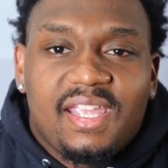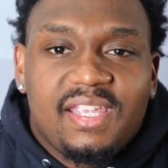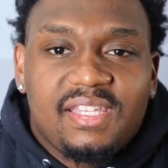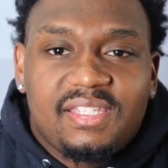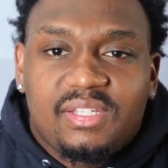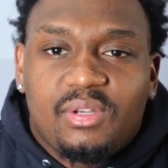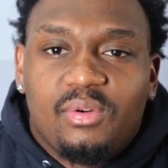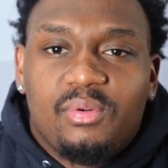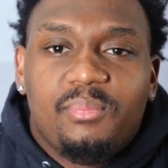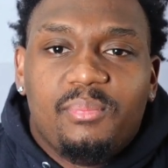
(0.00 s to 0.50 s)

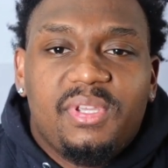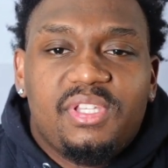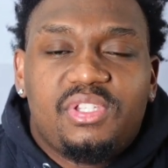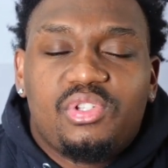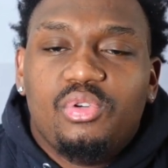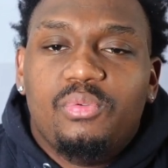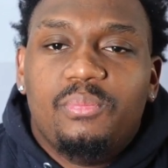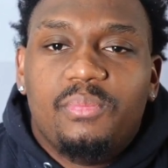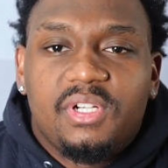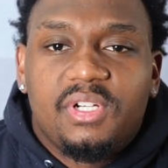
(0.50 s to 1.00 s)
it's going to be
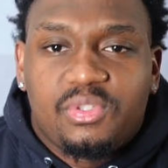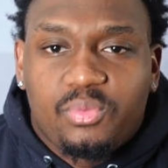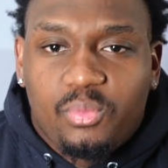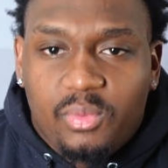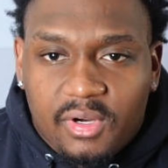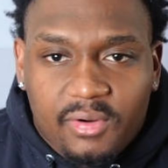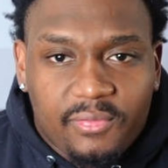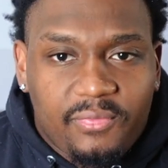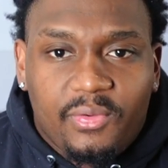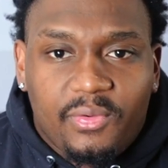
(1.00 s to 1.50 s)
too much
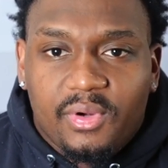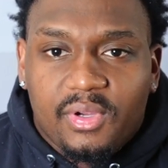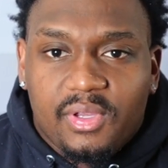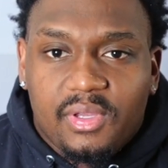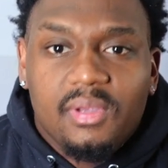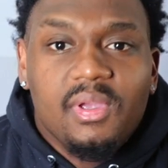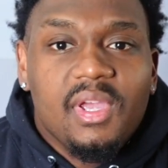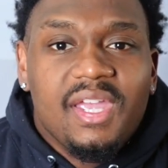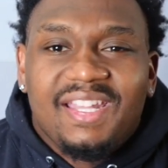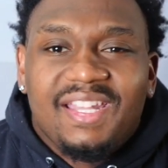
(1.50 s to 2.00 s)
work for
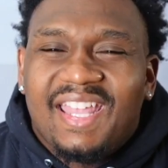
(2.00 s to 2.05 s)
you.